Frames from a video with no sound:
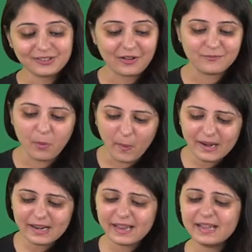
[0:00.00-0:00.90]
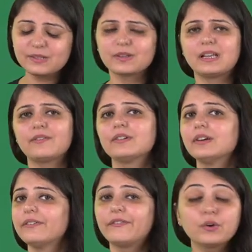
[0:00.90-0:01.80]
You can have boiled eggs, you can have
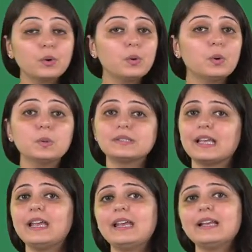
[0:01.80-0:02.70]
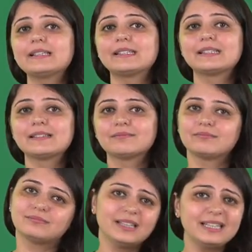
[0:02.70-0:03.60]
fruits, eggs,
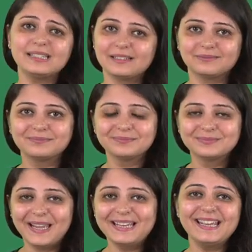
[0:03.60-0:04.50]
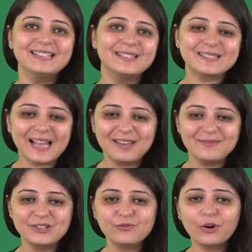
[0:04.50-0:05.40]
anything. Any healthy
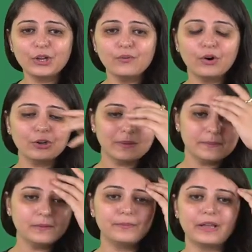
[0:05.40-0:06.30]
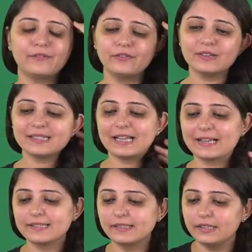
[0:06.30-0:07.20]
sandwich. What do you people prefer for
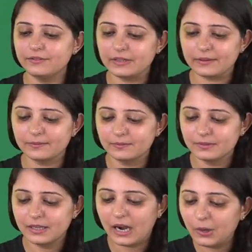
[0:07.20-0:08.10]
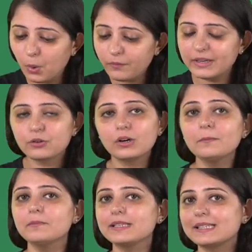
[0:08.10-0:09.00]
snacks in the evening? I hope we are
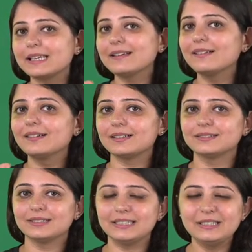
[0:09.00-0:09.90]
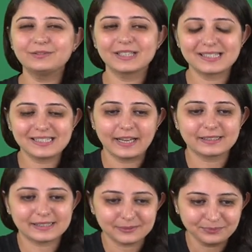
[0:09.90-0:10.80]
not missing the evening
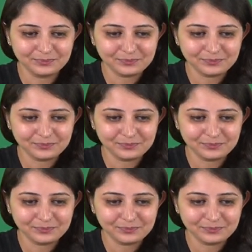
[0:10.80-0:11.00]
snacks.